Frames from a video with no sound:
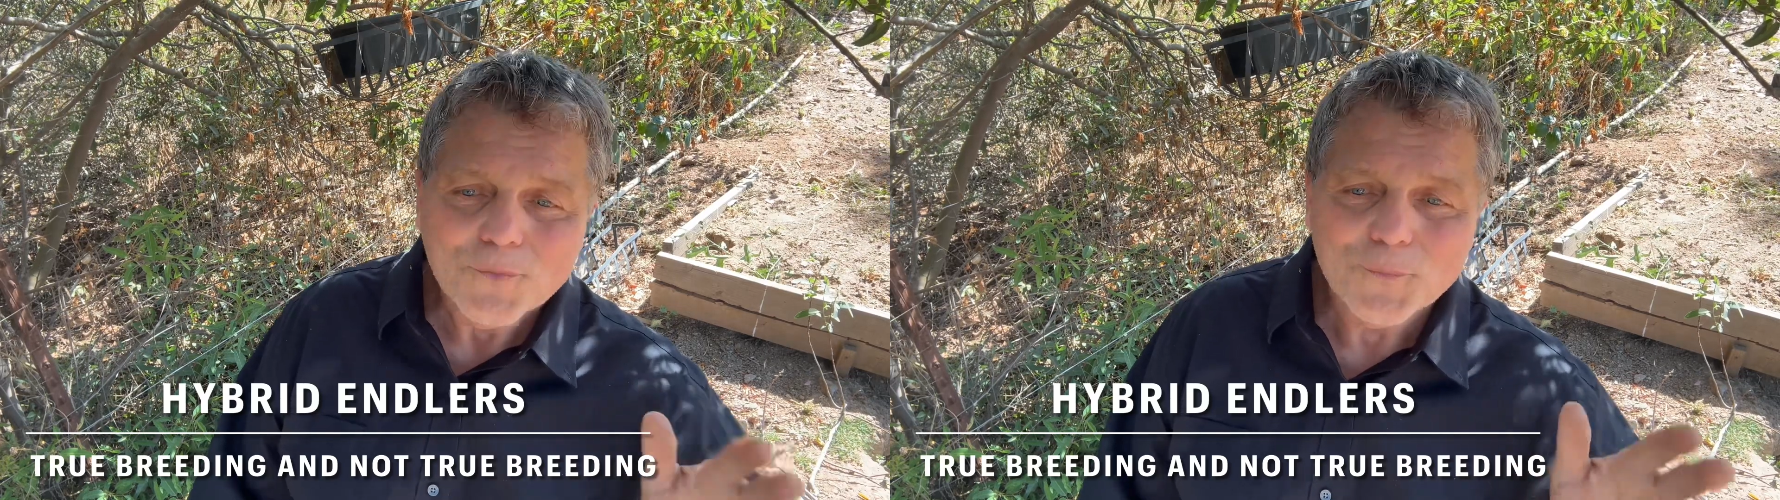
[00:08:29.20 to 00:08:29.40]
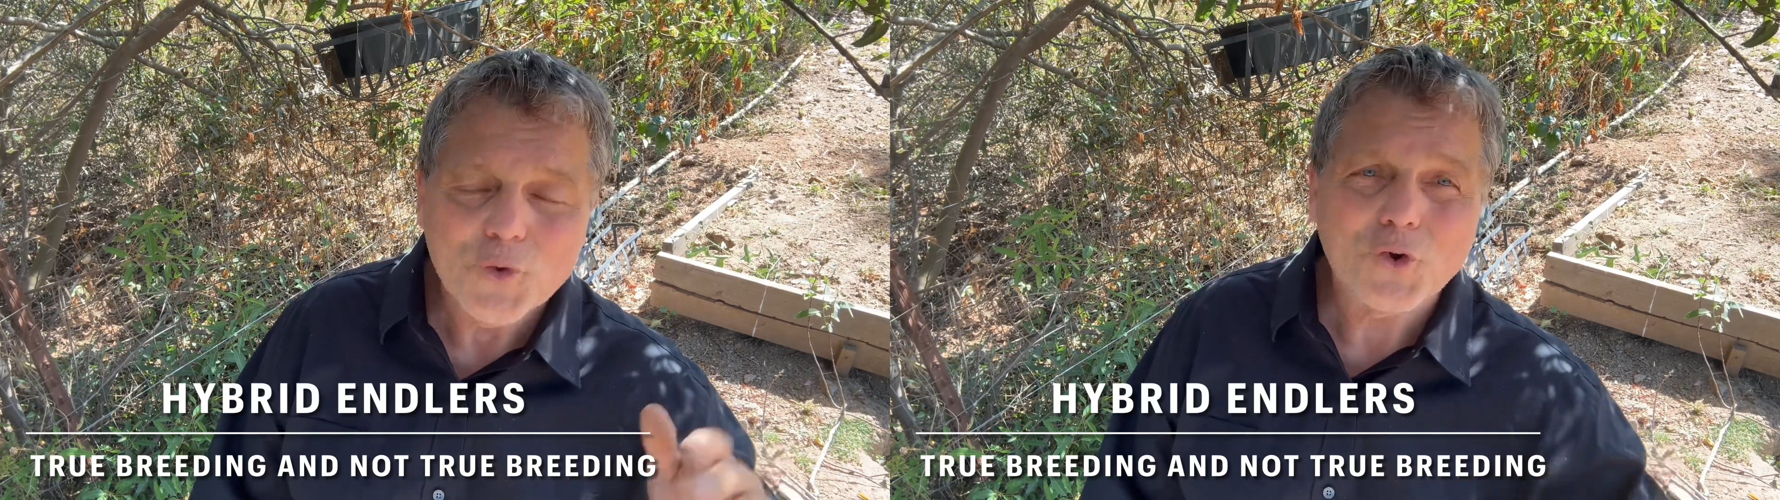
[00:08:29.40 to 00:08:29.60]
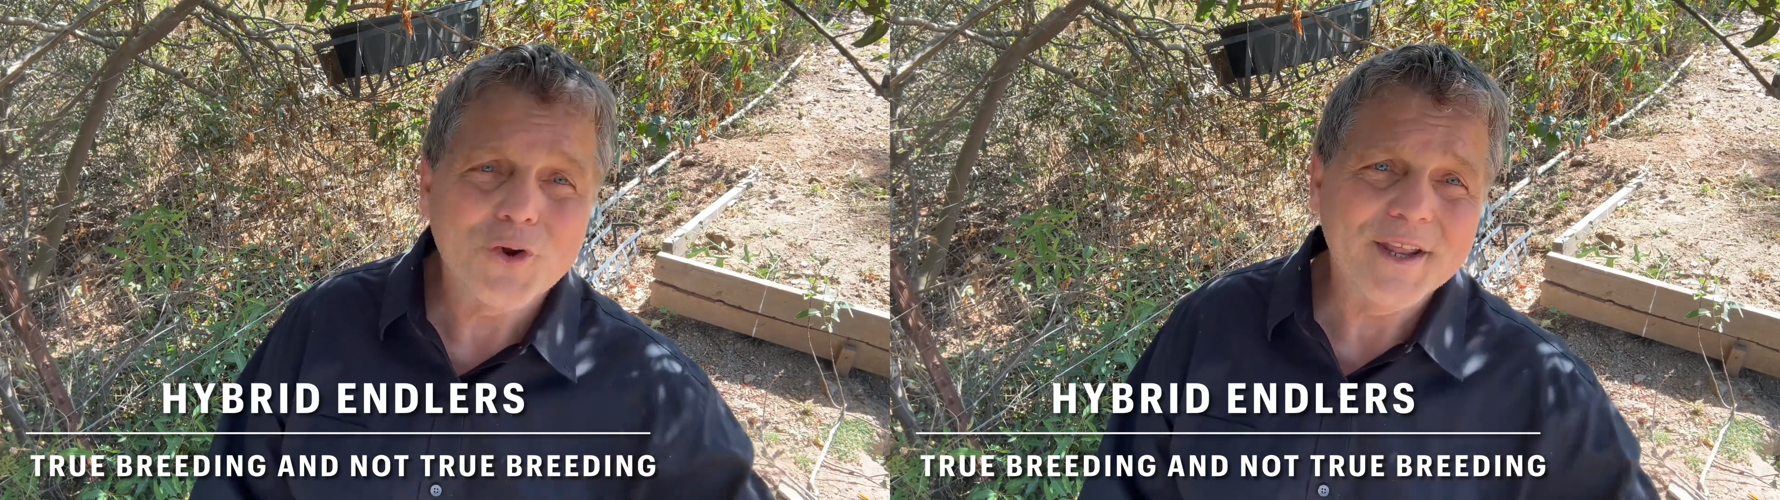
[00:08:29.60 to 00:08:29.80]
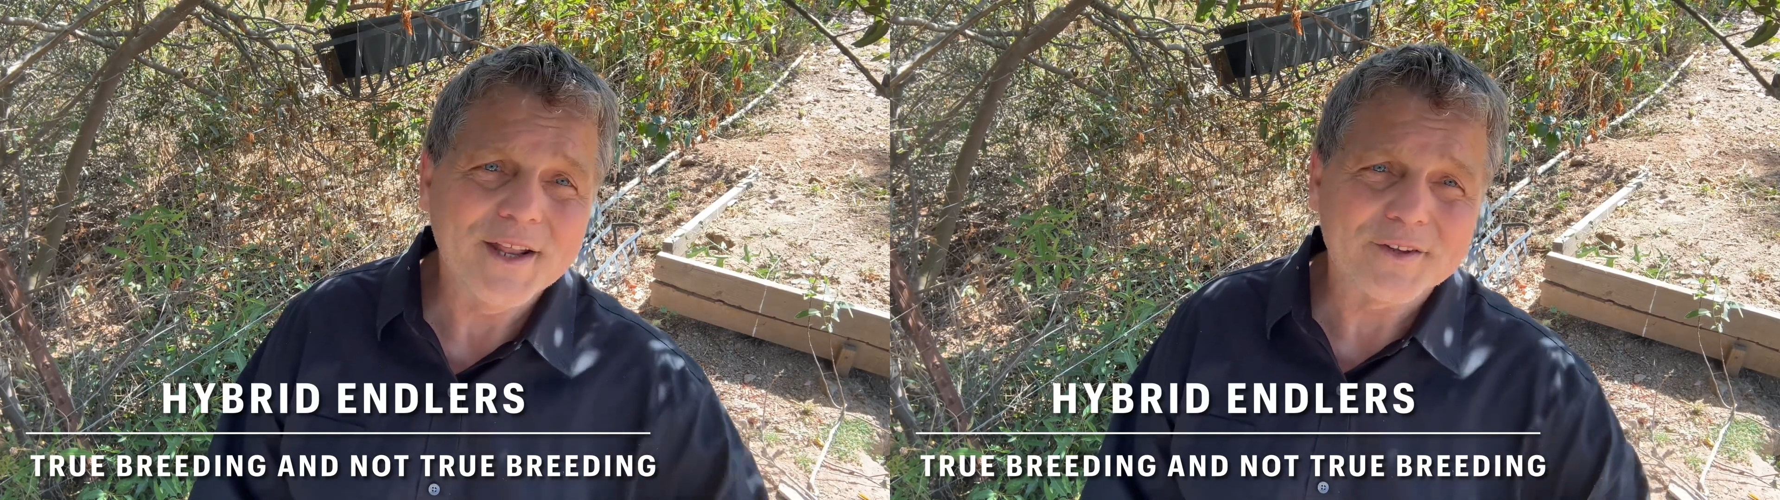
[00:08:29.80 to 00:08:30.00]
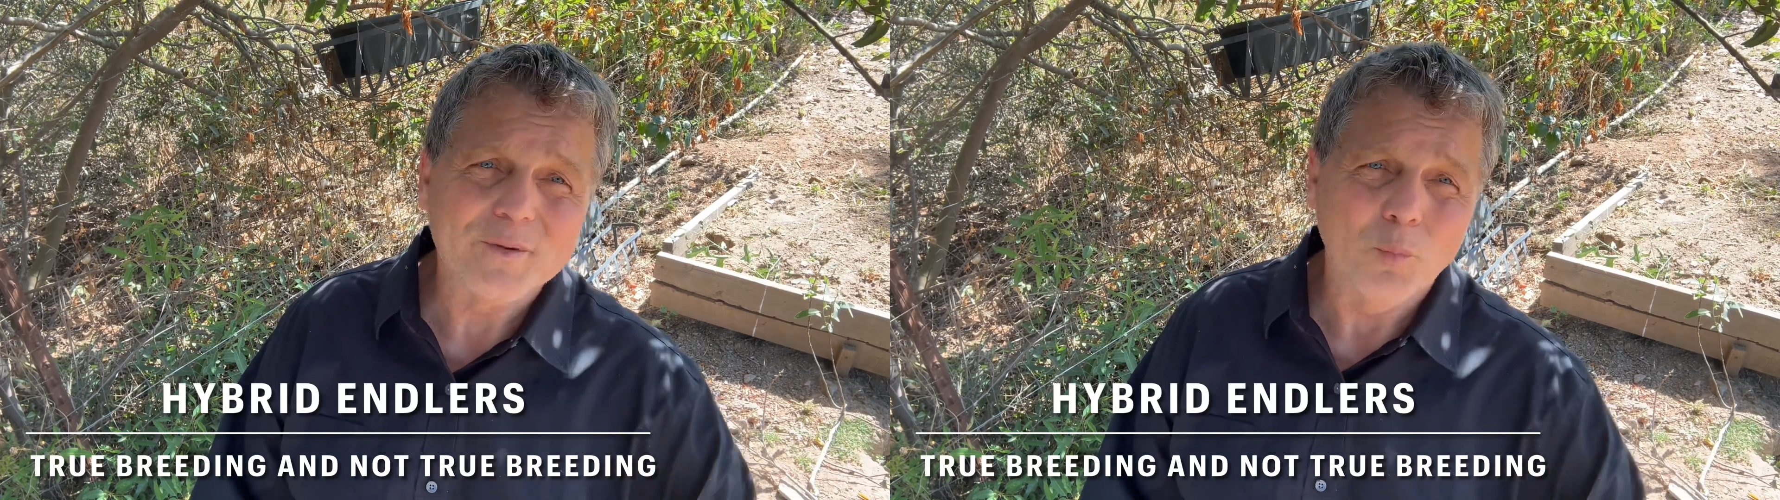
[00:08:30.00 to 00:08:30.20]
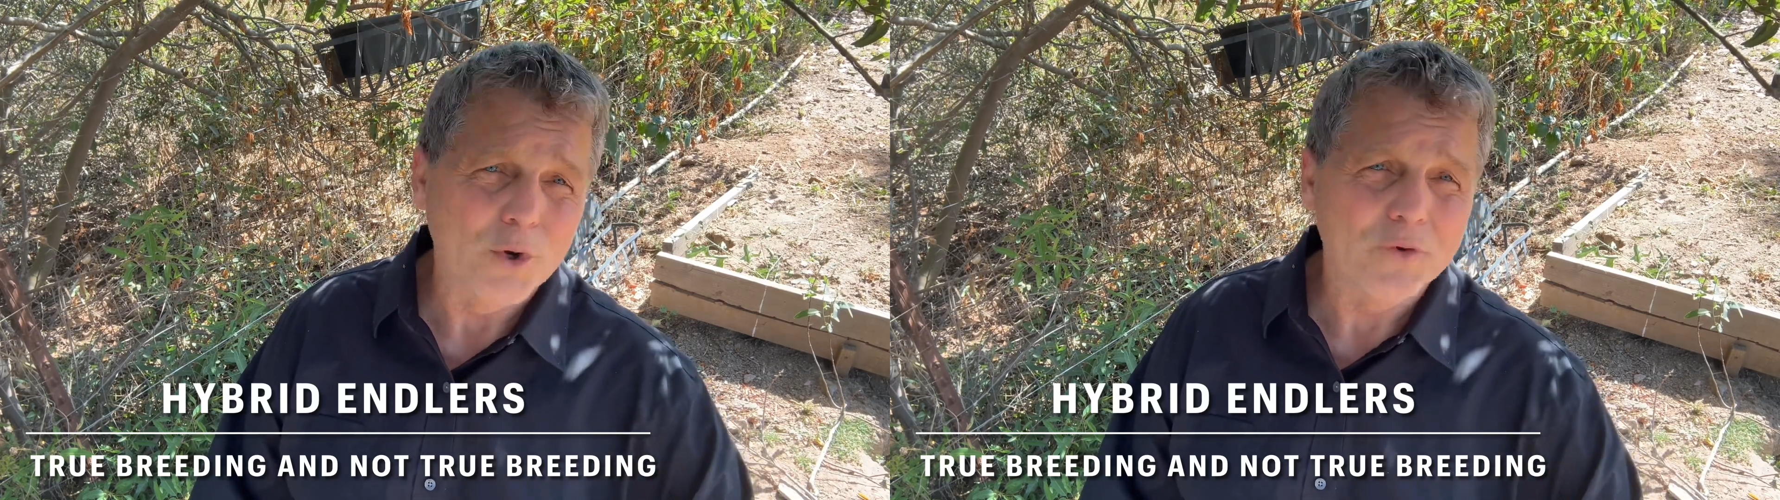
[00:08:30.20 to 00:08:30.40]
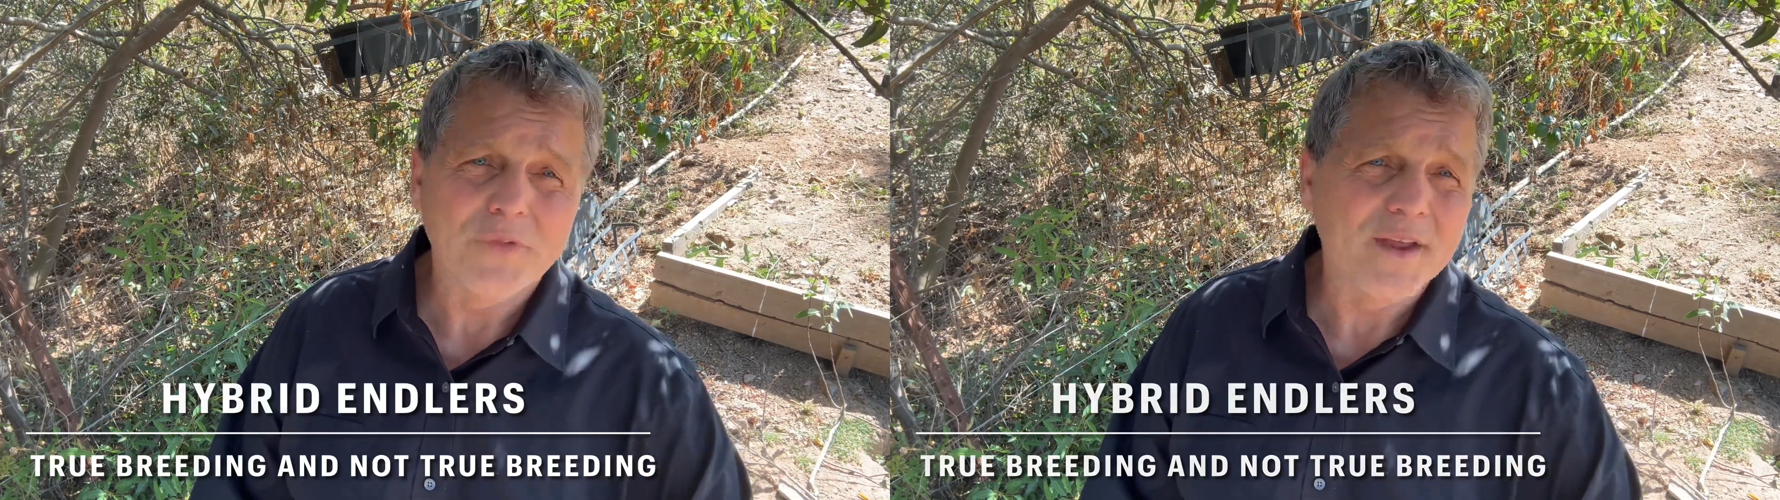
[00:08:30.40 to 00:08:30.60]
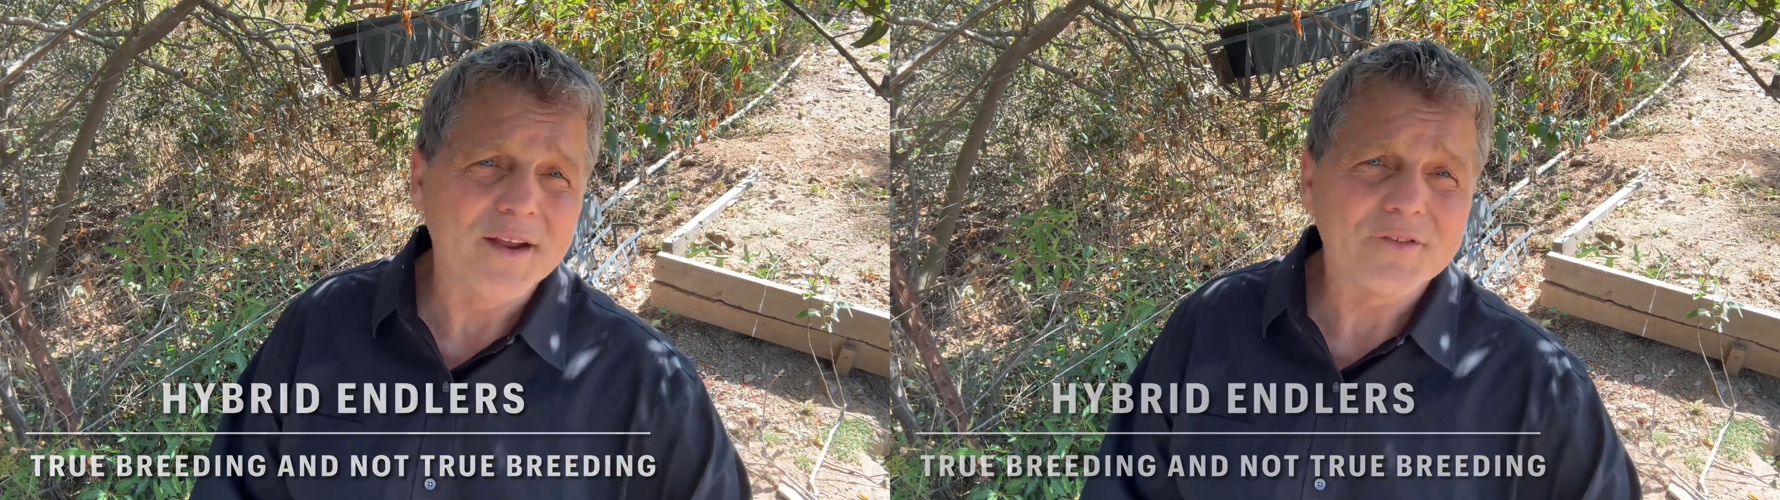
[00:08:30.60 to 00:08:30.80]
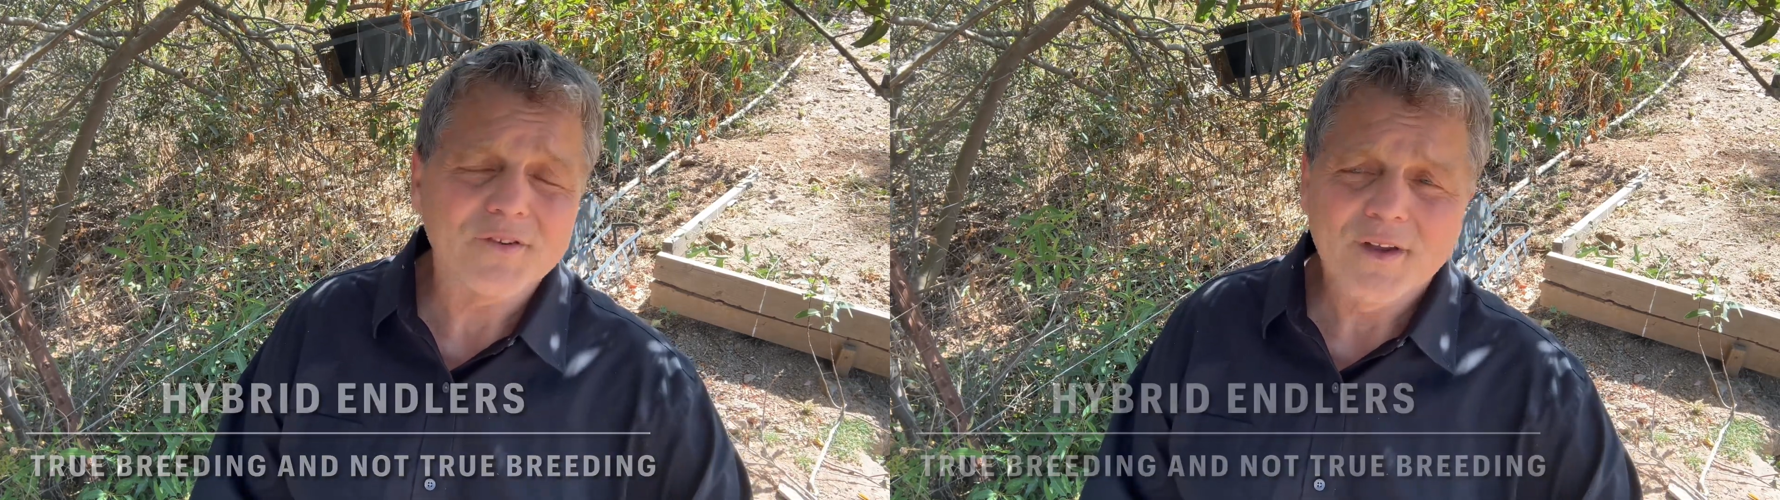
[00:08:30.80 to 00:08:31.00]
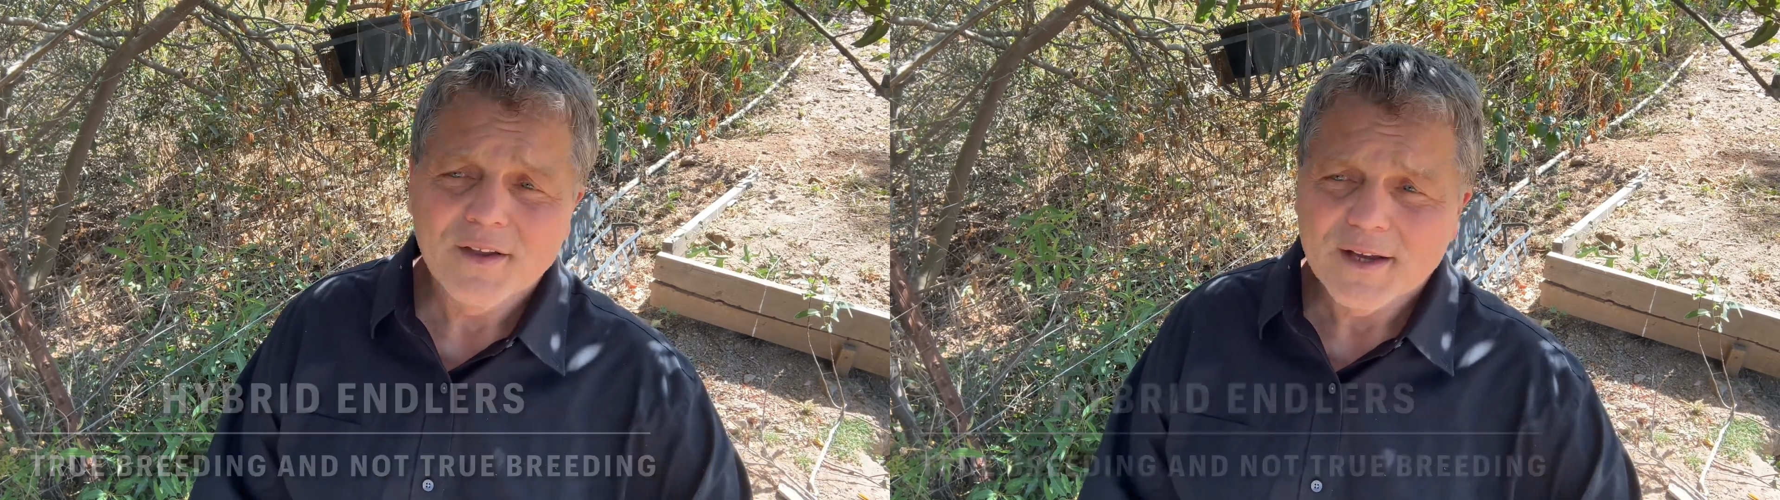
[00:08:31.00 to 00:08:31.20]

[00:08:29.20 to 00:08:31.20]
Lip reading: you're going to get some weird things.